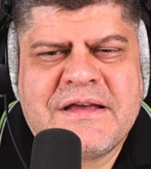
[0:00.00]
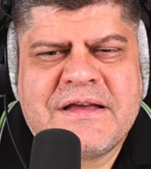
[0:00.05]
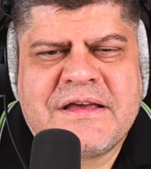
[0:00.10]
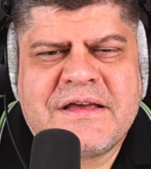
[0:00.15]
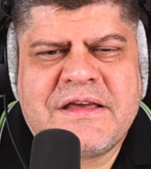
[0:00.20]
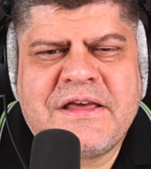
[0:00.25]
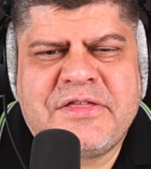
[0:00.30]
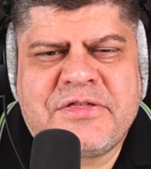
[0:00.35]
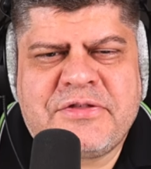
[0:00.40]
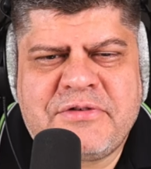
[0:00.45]

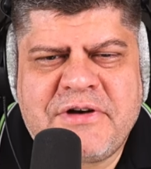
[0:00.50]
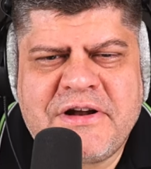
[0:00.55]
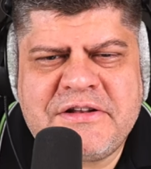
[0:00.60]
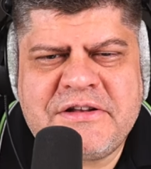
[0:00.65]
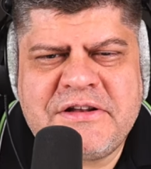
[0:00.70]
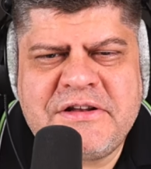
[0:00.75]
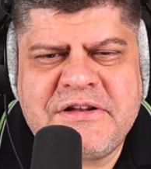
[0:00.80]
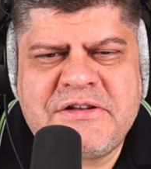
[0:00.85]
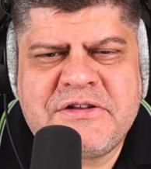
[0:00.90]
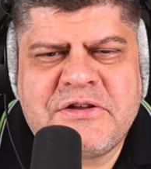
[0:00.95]
He
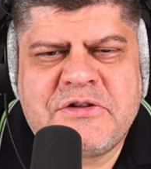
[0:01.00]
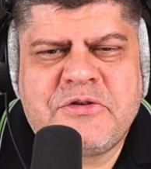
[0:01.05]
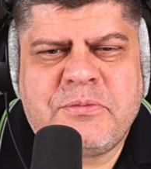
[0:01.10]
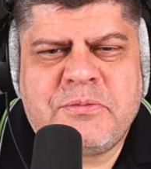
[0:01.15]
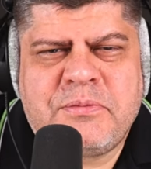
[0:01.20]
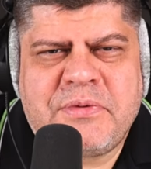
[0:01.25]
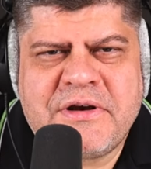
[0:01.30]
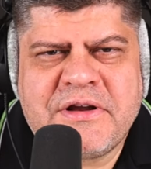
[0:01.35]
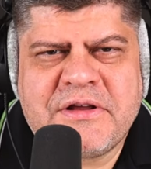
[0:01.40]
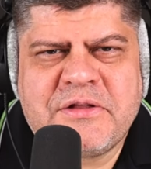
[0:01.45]
threatened to
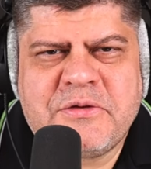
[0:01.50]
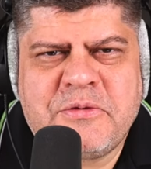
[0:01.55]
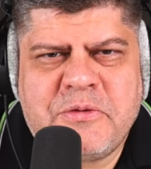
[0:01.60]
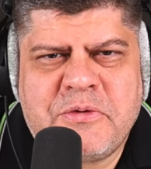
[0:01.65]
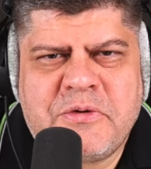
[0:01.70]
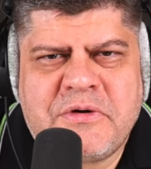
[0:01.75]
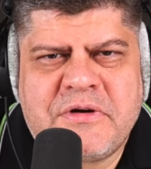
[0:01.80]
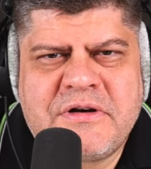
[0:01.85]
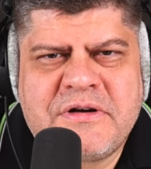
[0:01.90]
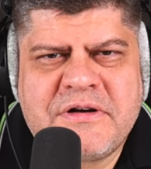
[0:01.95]
bring the
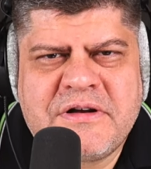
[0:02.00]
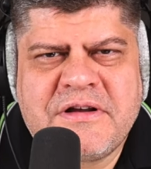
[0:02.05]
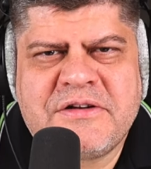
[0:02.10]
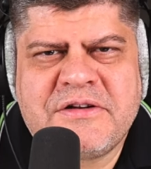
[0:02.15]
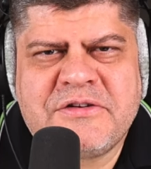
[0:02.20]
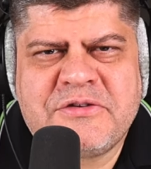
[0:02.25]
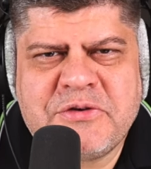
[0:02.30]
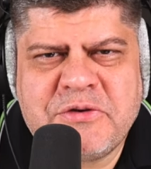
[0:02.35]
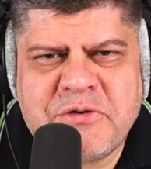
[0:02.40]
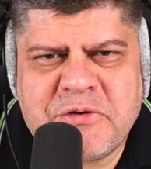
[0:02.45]
war
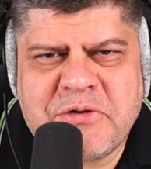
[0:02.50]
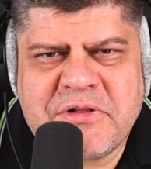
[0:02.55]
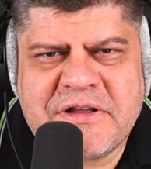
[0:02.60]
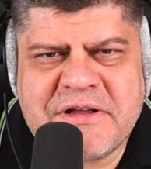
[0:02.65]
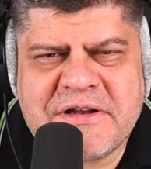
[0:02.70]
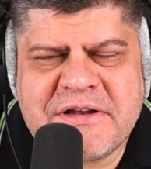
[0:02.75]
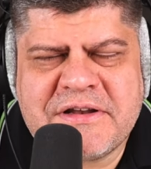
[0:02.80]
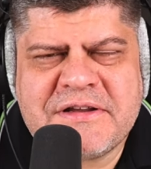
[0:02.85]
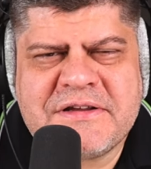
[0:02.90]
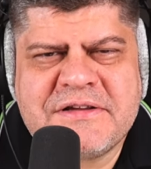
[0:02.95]
onto your
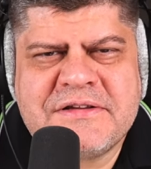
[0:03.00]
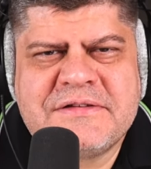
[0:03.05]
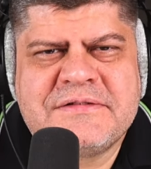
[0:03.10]
land.